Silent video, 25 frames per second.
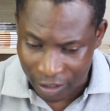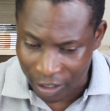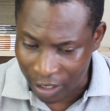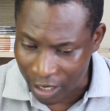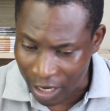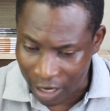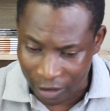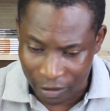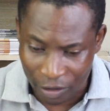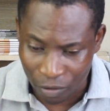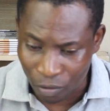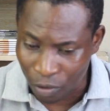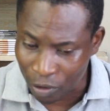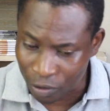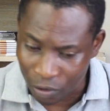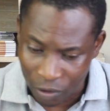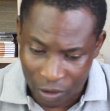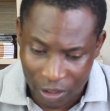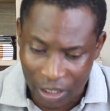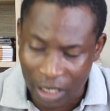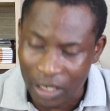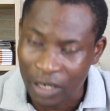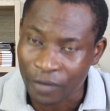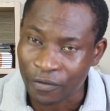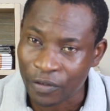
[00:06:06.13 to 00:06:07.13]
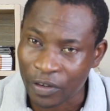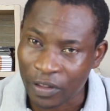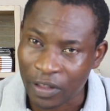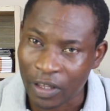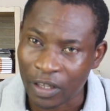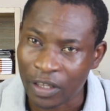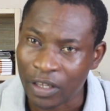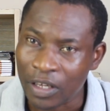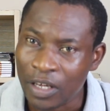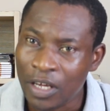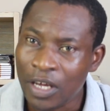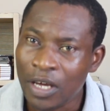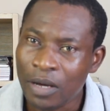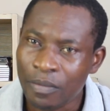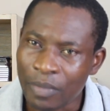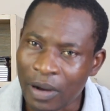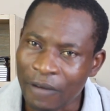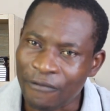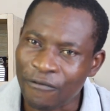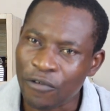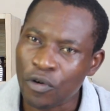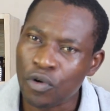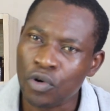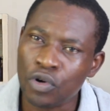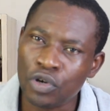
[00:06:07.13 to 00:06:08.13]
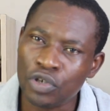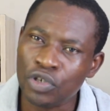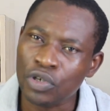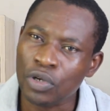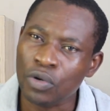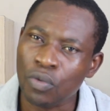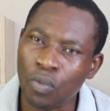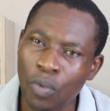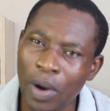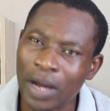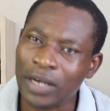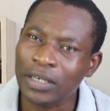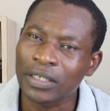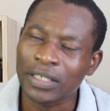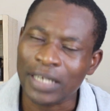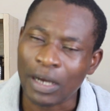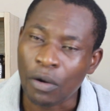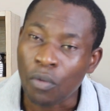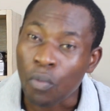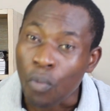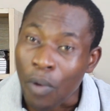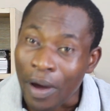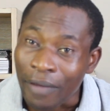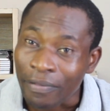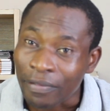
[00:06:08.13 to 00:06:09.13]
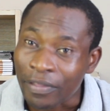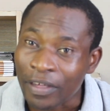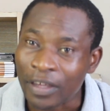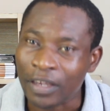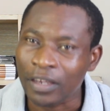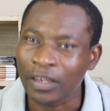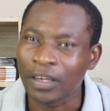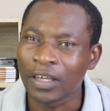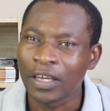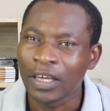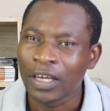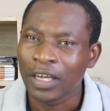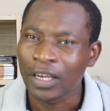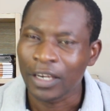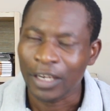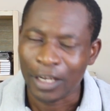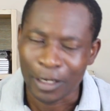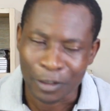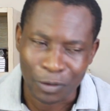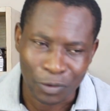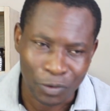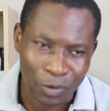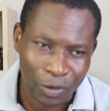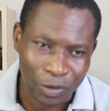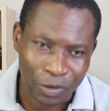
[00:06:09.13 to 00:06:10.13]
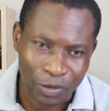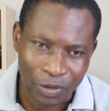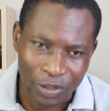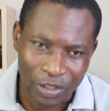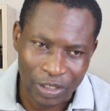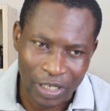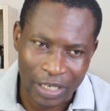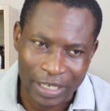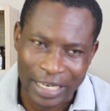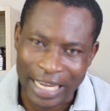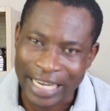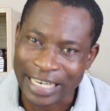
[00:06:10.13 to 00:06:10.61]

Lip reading: They want to start everything, but focus on what that one thing that you want to start.